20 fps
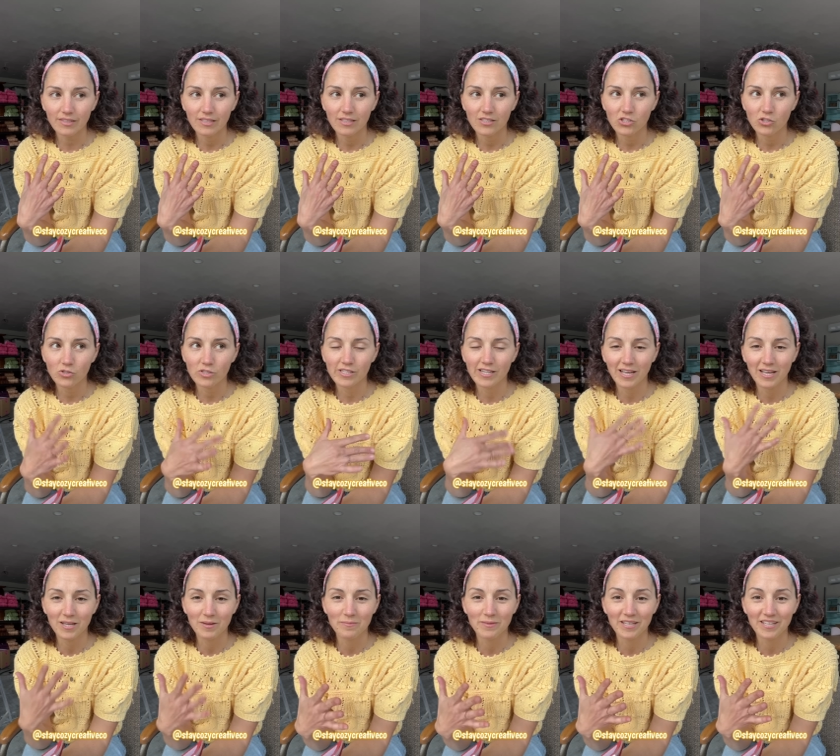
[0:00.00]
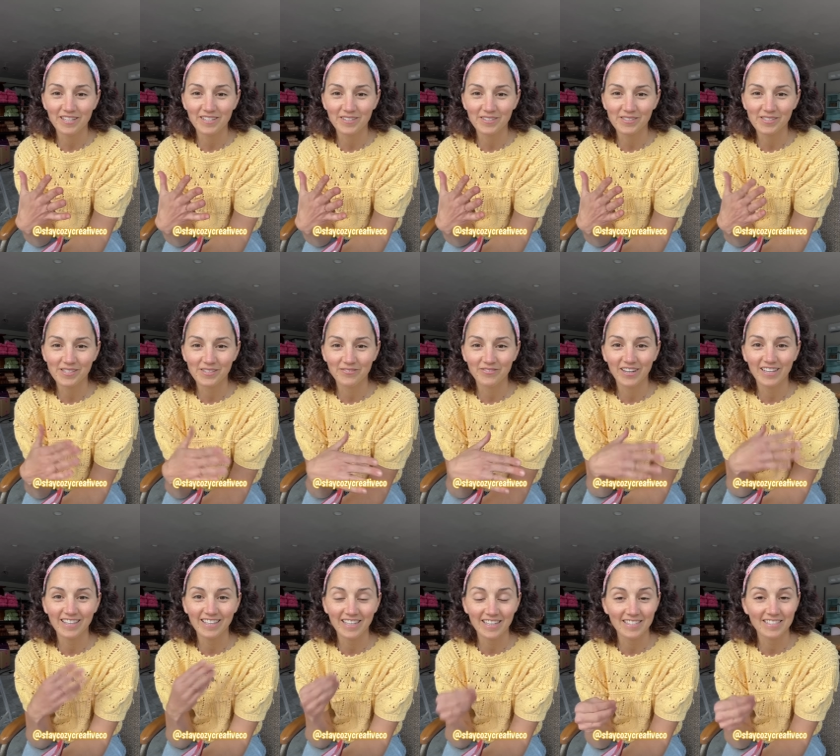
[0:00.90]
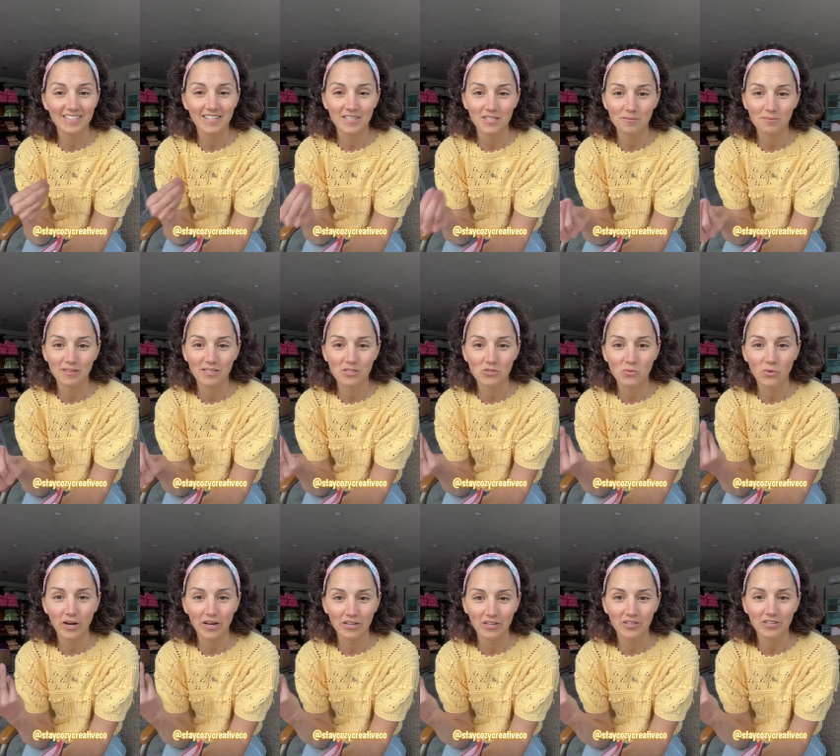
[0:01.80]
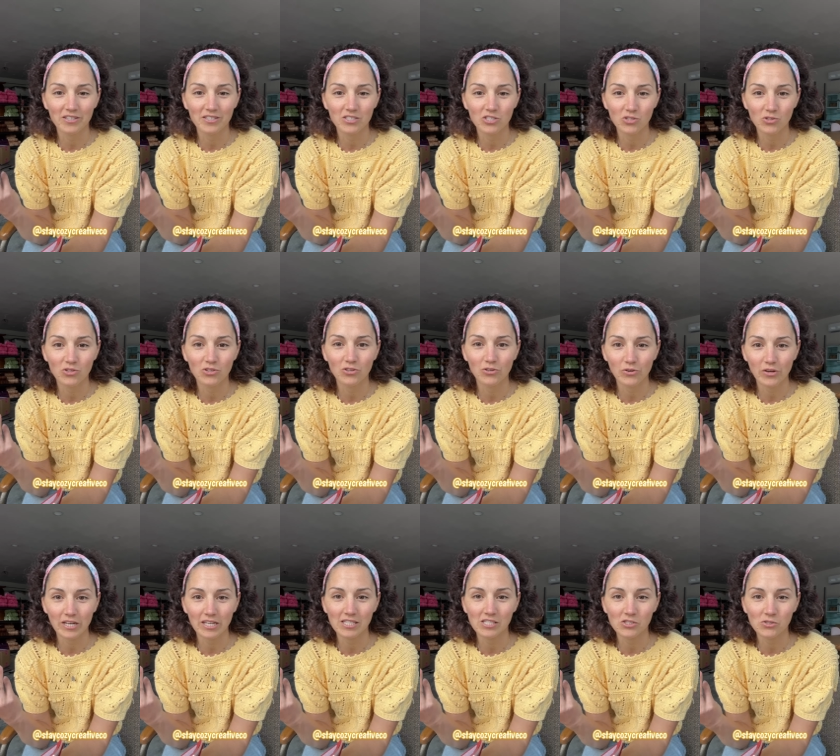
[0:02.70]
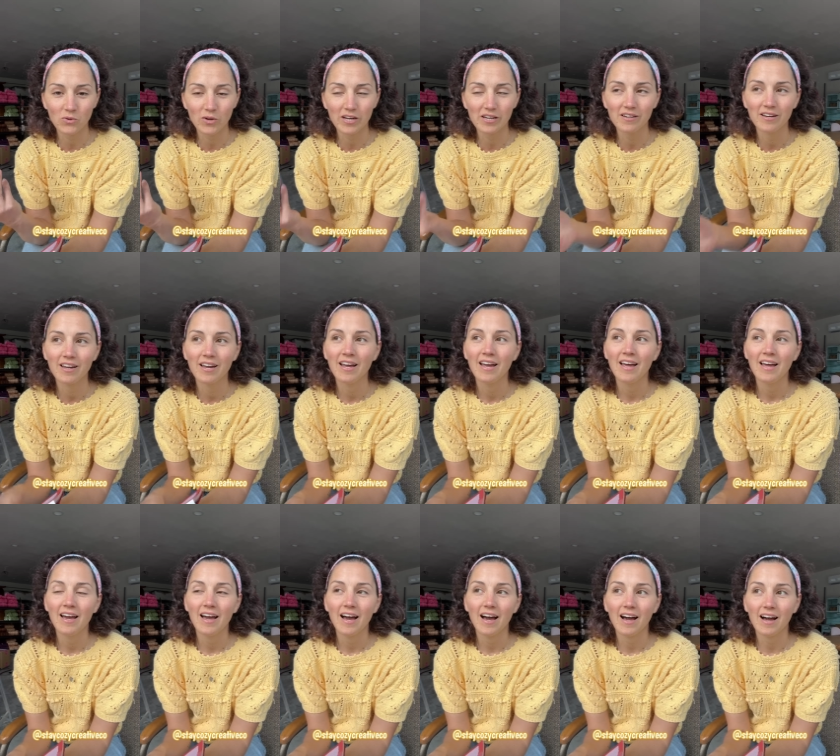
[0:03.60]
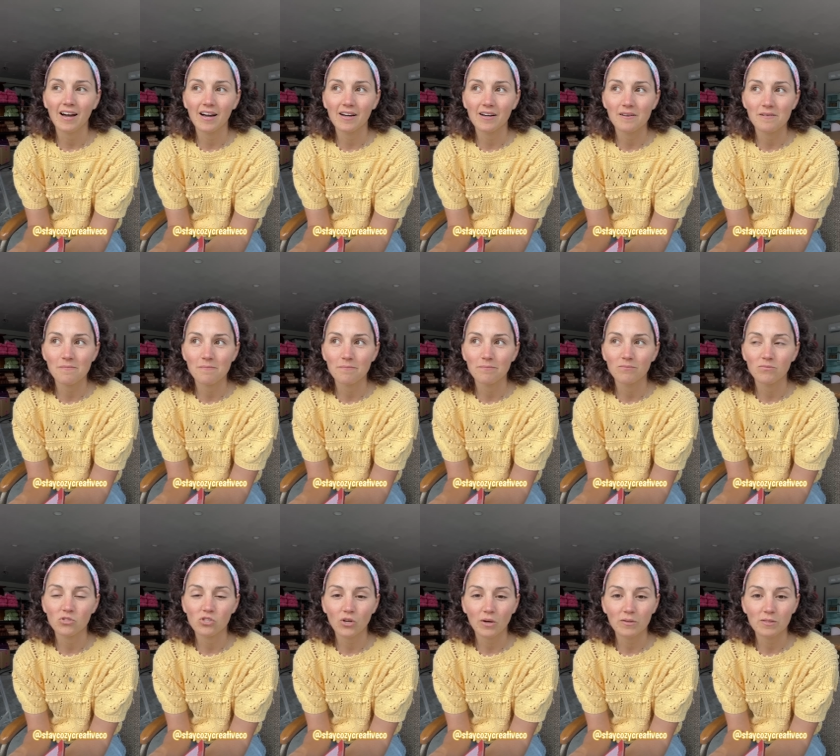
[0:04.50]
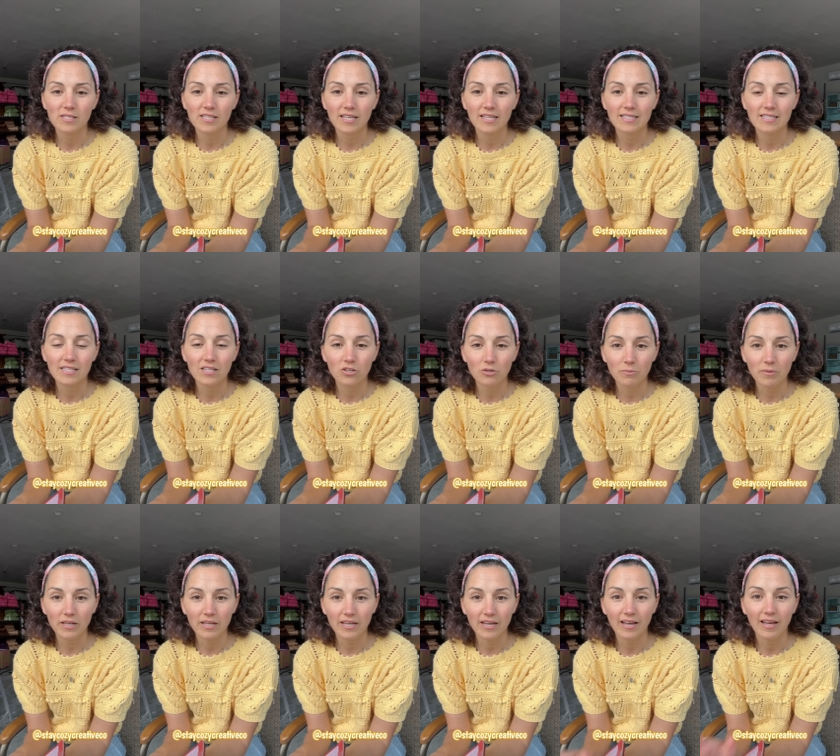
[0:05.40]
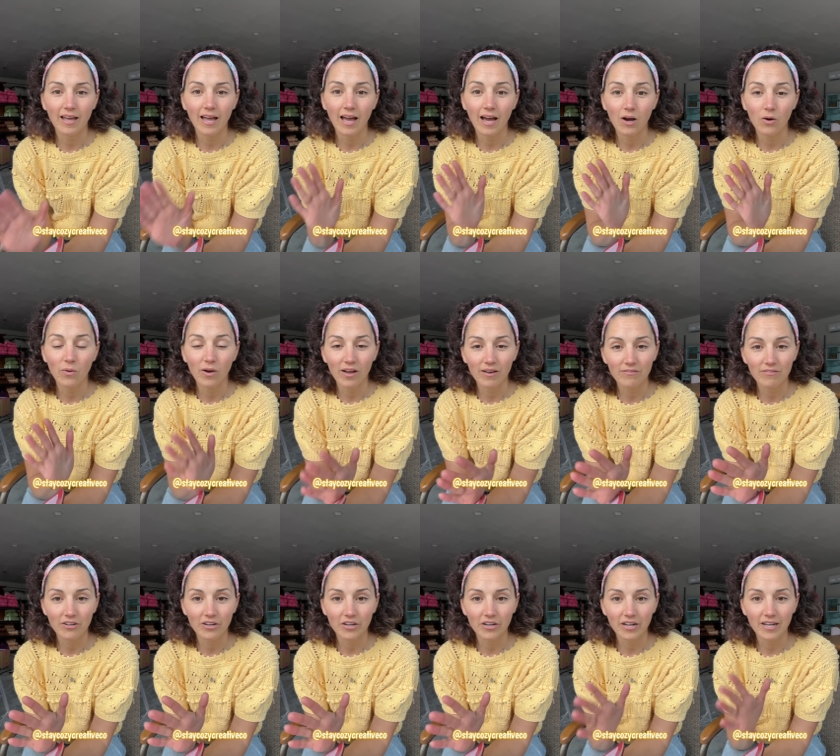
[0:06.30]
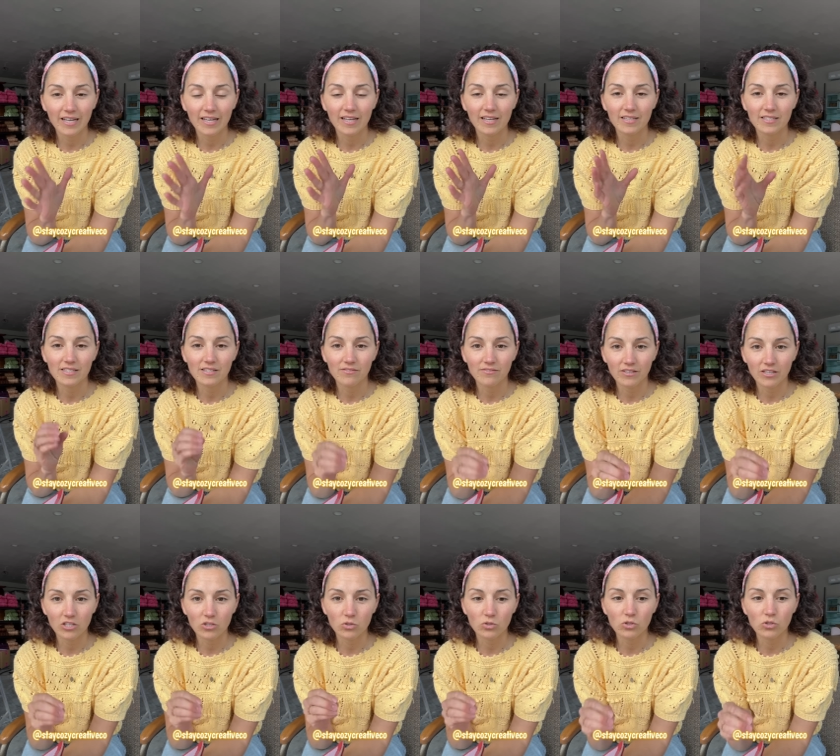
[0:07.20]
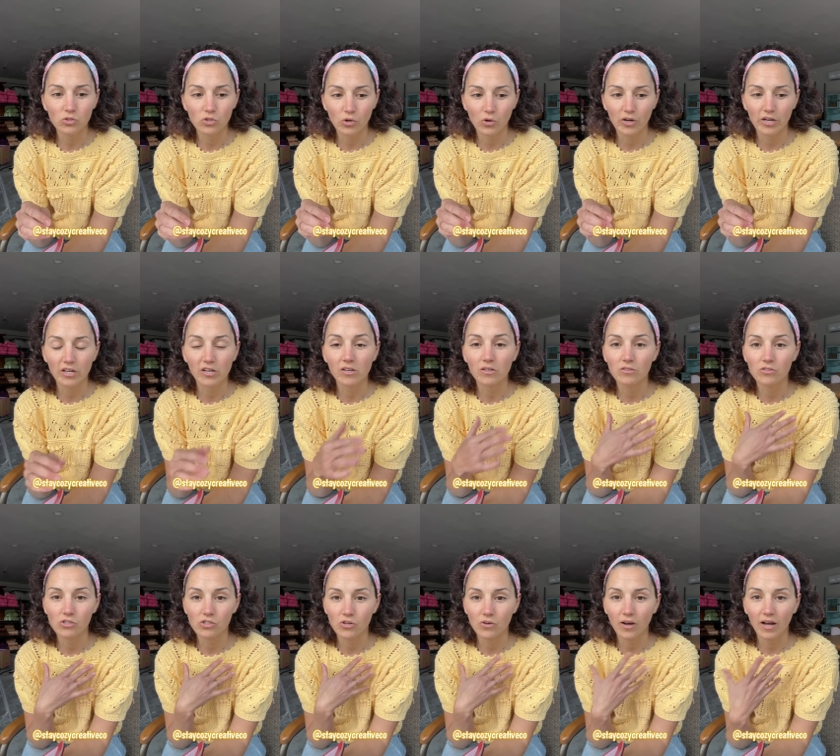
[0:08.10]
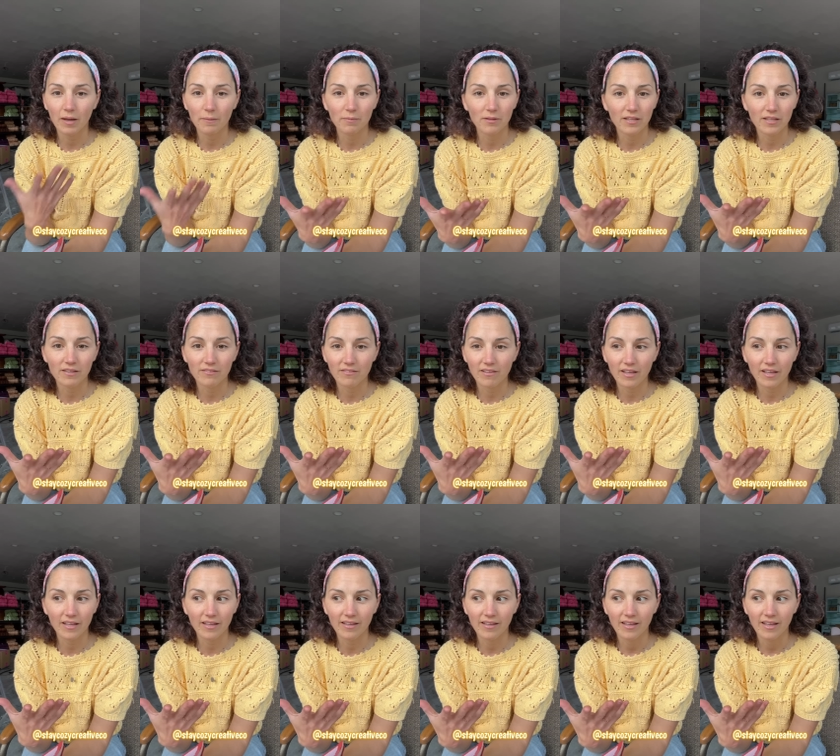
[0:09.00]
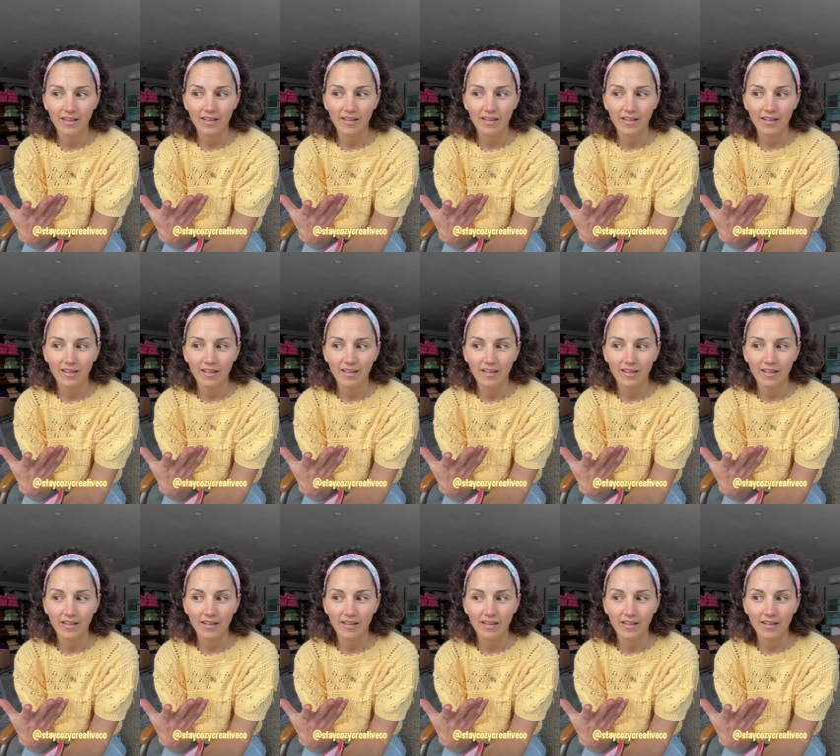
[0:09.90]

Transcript: so it's taken me years to finally get to this place where I could do the Granny Square. Um, so I'd say it's intermediate. However, it is a video tutorial, so I believe that